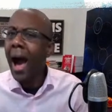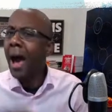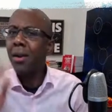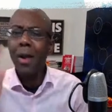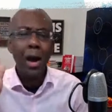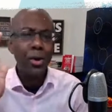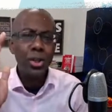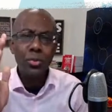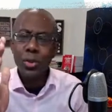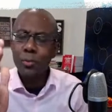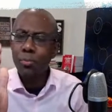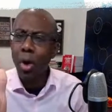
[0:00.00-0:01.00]
I don't know how
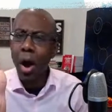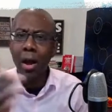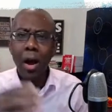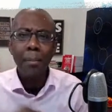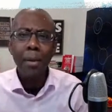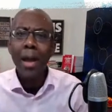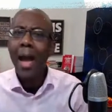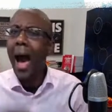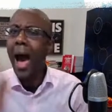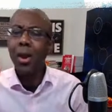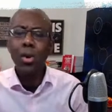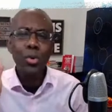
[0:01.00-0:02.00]
she was brought up.
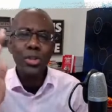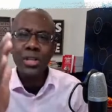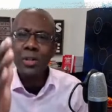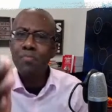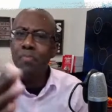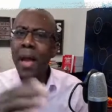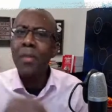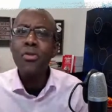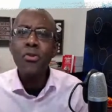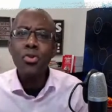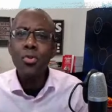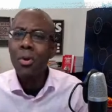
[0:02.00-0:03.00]
I don't know what she's
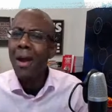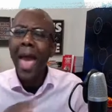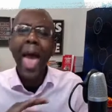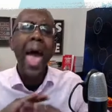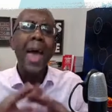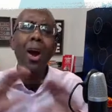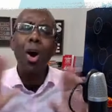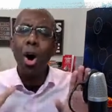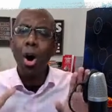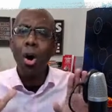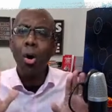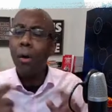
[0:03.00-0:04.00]
been through at
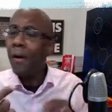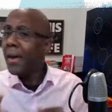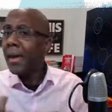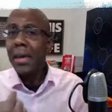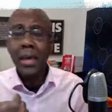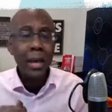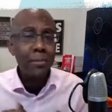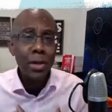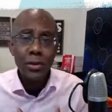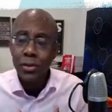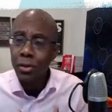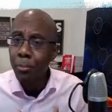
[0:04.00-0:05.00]
all. Kim
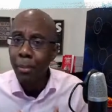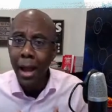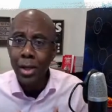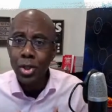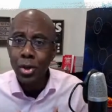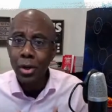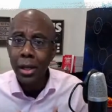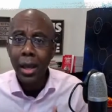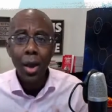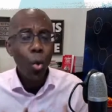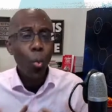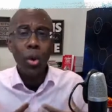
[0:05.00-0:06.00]
doesn't know my
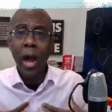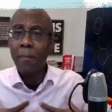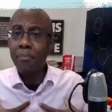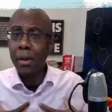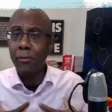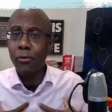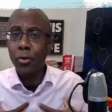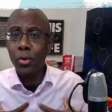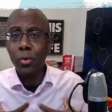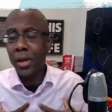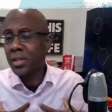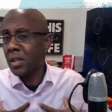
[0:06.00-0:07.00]
journey, what I've been
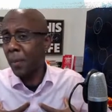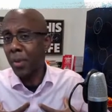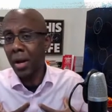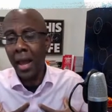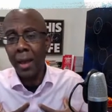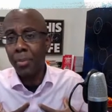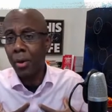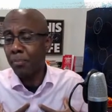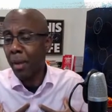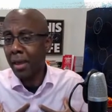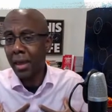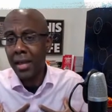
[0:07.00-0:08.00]
through, except that I like
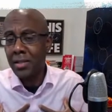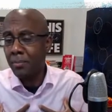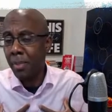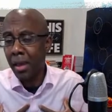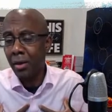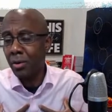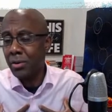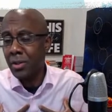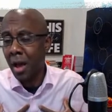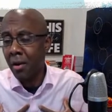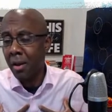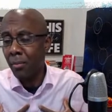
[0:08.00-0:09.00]
burnt pancakes and bacon on
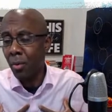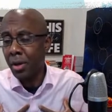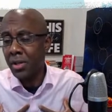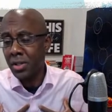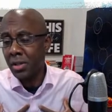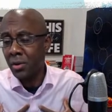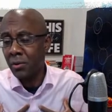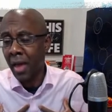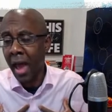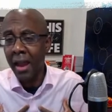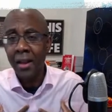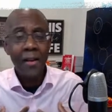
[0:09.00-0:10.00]
Saturday morning. She knows
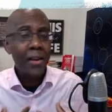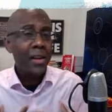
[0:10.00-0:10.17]
that.